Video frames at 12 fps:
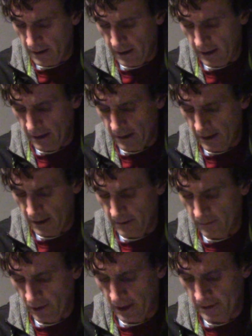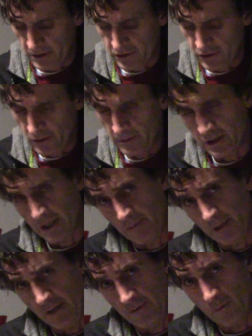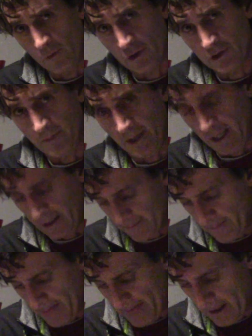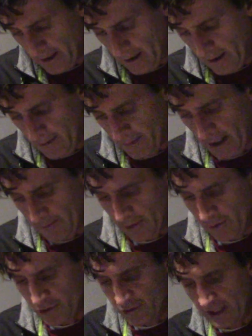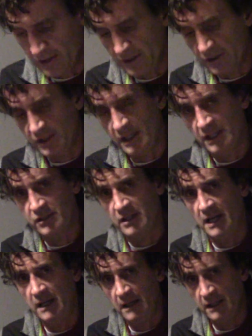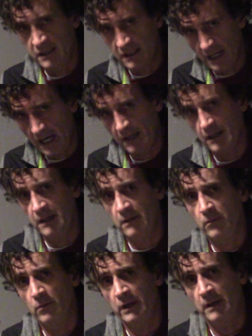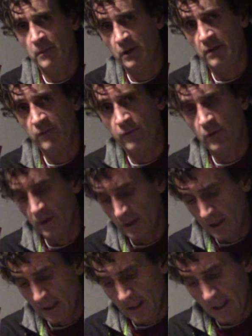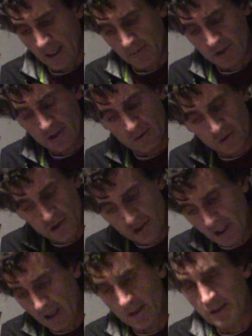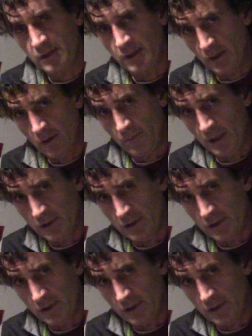in what I'm assuming is going to be even worse pain. I'm going to address the CSA, exactly what I'm looking for. I'm still stunned that nobody's